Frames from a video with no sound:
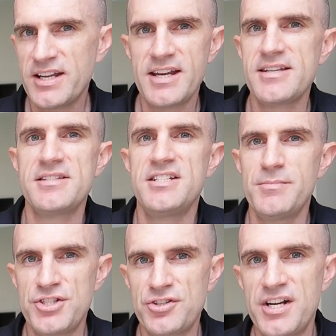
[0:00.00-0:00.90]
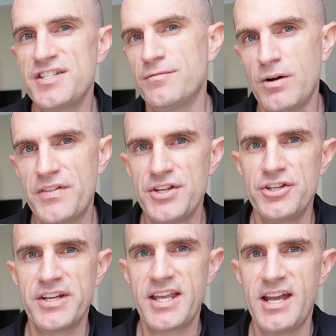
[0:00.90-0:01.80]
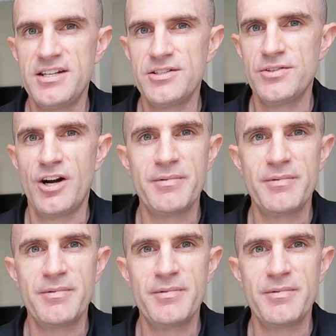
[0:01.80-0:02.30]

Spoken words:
I guess as a demonstration of what the unit can do.